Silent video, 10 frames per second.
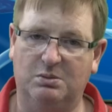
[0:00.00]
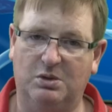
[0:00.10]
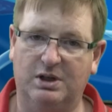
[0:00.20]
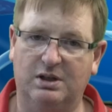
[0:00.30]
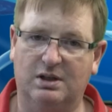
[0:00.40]
of
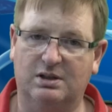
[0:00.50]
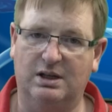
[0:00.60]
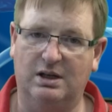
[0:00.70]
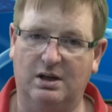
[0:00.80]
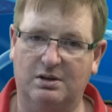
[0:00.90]
money that
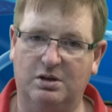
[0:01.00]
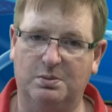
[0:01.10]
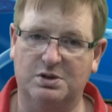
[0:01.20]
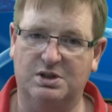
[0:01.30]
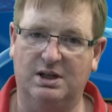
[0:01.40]
a group
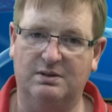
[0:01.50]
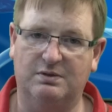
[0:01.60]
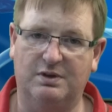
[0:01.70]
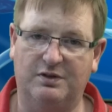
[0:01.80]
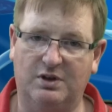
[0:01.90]
was getting
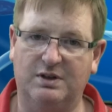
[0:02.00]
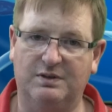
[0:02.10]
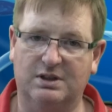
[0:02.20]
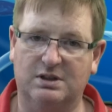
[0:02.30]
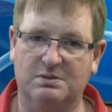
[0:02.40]
for 40
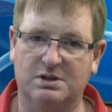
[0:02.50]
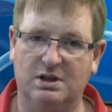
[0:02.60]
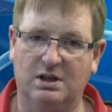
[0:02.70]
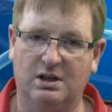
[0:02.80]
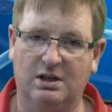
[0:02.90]
victims
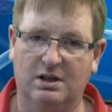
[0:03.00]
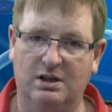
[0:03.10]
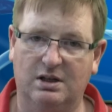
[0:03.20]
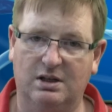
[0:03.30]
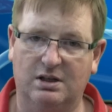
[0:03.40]

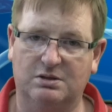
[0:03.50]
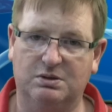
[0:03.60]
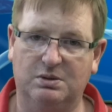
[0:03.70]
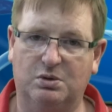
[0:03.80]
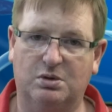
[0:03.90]
as
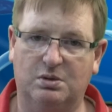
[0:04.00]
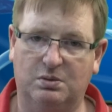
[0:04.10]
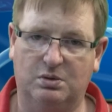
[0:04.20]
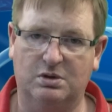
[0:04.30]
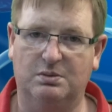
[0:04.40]
we were
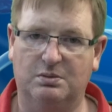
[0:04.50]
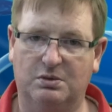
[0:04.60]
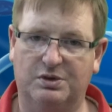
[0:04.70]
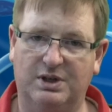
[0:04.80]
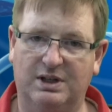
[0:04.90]
working
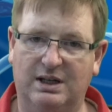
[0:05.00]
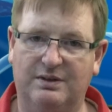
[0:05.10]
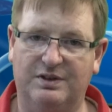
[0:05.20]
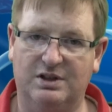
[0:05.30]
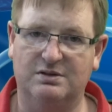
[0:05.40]
with
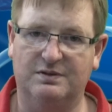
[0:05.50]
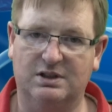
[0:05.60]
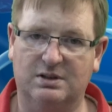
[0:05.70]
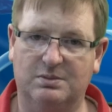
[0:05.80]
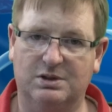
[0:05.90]
3,500
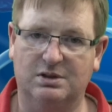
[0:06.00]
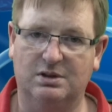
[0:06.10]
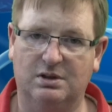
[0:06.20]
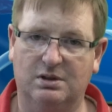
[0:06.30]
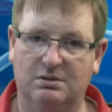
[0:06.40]
victims?
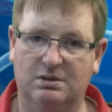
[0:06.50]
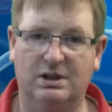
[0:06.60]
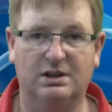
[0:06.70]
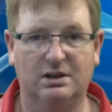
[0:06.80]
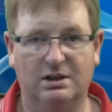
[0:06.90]

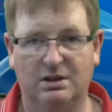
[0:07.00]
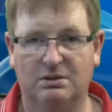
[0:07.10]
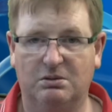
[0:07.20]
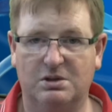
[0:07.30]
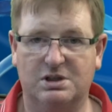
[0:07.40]
Well,
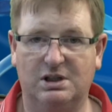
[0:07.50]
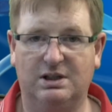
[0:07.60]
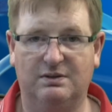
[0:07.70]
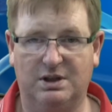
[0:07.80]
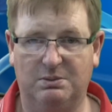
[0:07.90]
we're still
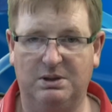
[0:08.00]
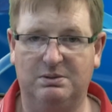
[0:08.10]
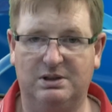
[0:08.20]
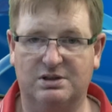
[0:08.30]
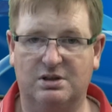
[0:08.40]
giving the
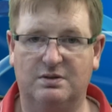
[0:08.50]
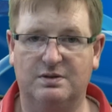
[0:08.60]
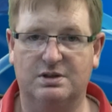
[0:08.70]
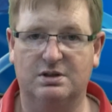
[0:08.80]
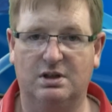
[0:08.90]
people the
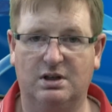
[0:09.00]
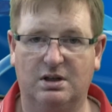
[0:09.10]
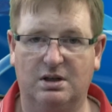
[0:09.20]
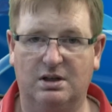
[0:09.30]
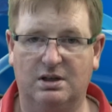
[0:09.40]
service.
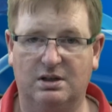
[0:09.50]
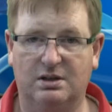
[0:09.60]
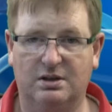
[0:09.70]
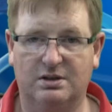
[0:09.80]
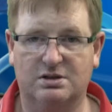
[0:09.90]

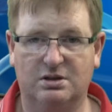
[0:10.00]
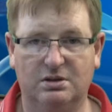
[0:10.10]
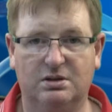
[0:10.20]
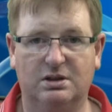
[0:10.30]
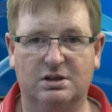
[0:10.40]
Not as
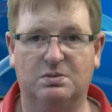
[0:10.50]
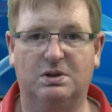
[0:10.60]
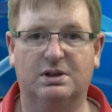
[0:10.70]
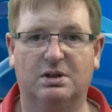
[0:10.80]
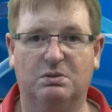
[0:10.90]
good as
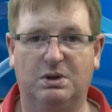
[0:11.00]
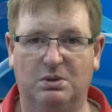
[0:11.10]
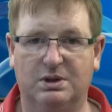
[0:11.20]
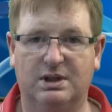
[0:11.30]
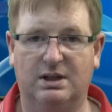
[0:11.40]
what we
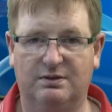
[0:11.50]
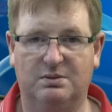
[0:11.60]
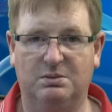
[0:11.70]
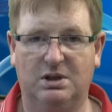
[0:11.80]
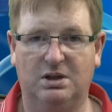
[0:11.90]
want to give them,